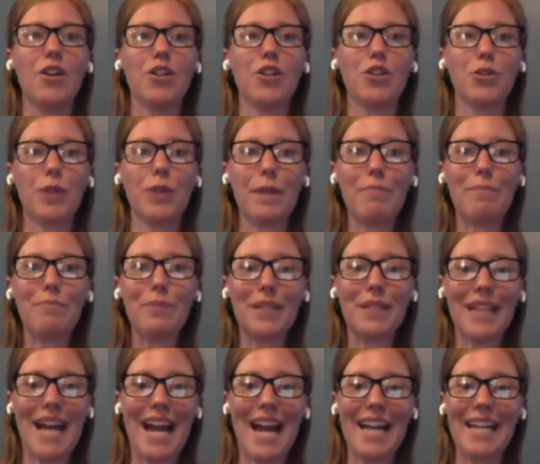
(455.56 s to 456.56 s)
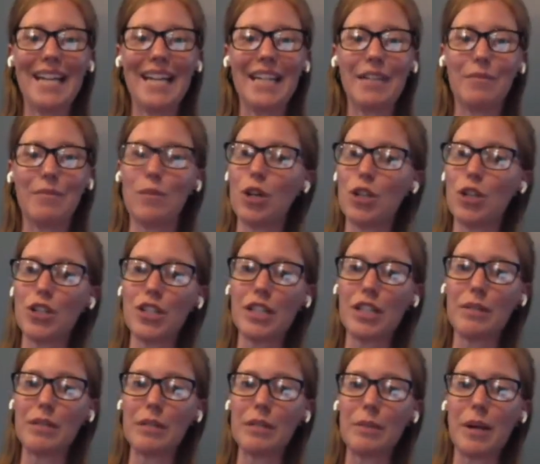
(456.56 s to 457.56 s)
Trip planning and
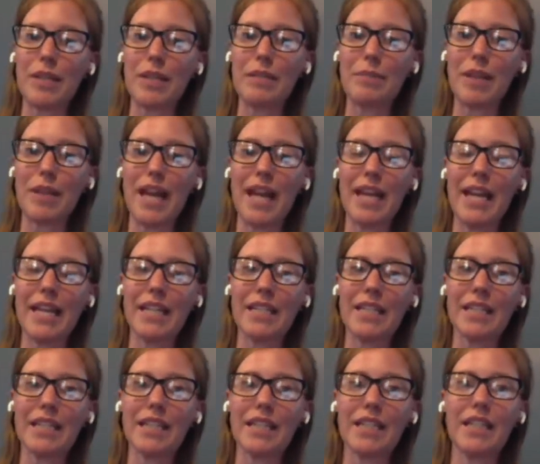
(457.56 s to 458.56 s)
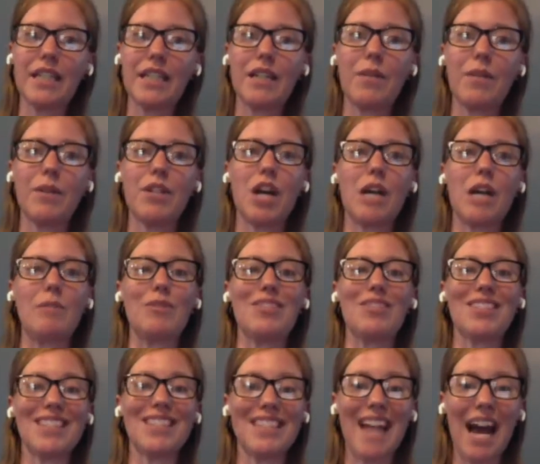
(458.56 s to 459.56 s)
emergency response planning. We talk about
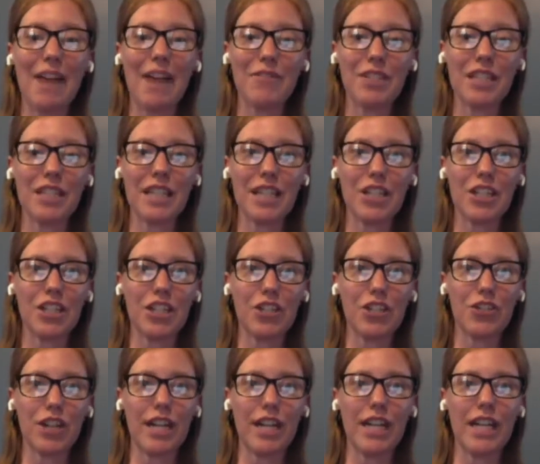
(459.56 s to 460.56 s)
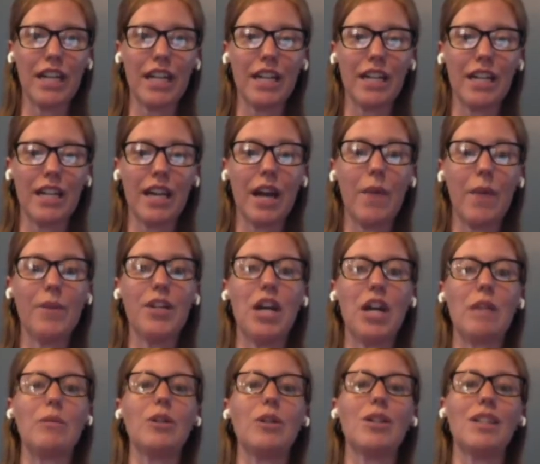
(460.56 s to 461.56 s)
staff selection and training, and we
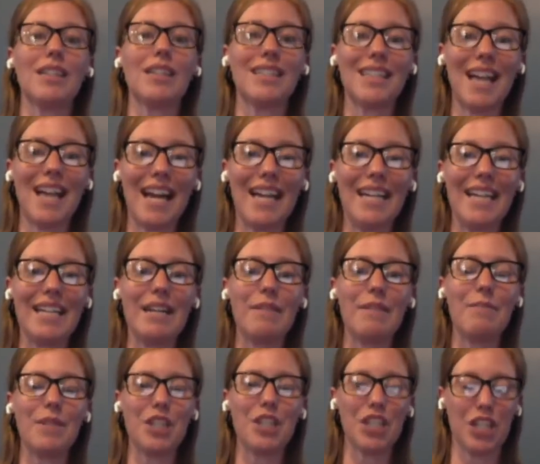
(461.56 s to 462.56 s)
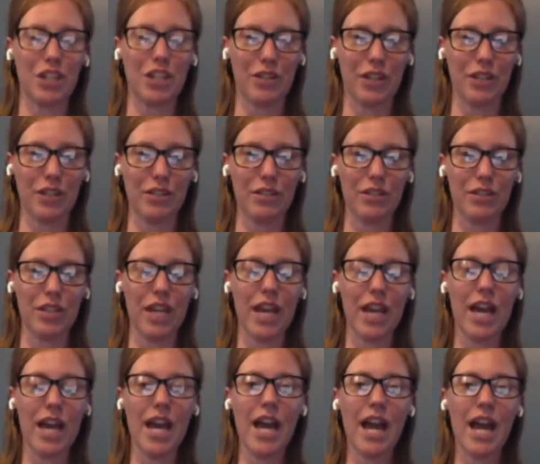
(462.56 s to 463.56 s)
talk about client materials.
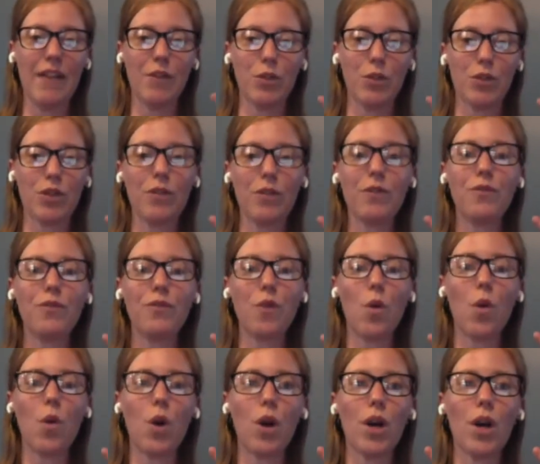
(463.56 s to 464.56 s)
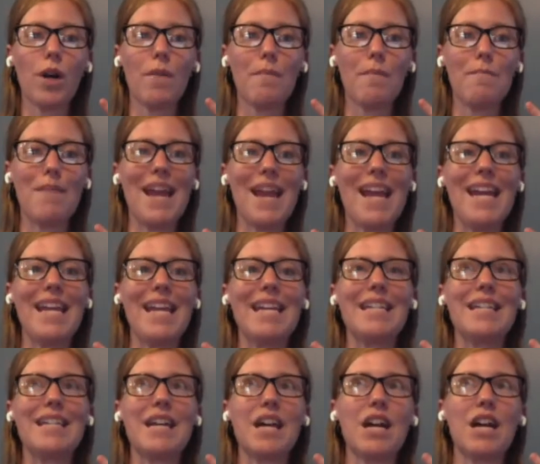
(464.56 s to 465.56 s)
And those are the 4
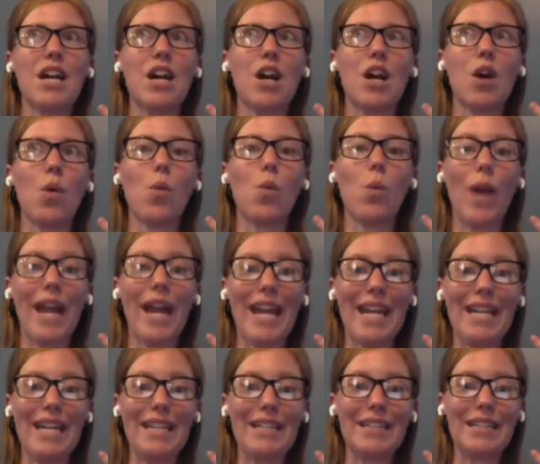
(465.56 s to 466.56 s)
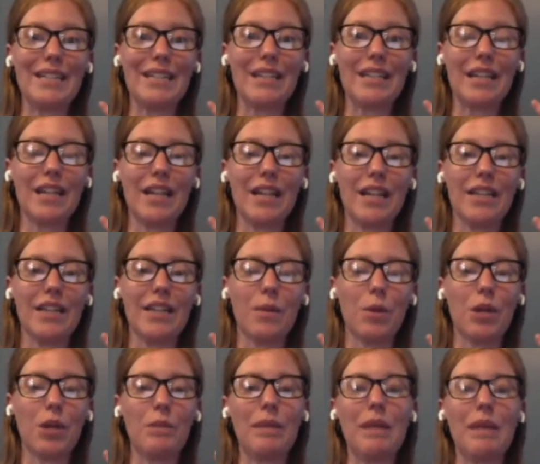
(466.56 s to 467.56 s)
main ways that
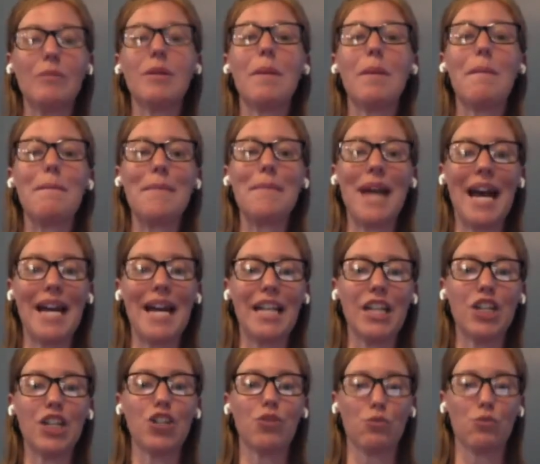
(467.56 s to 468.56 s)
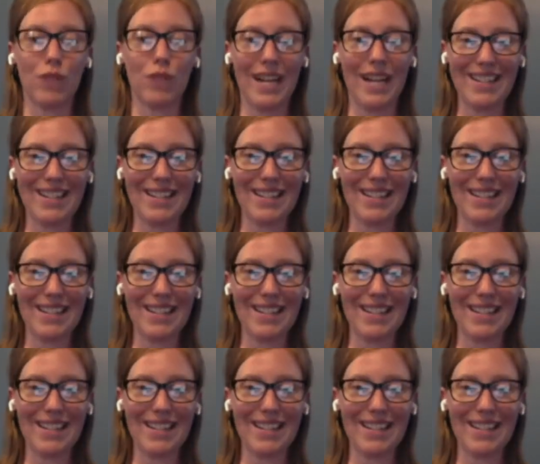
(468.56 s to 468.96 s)
we're going to be able to manage risk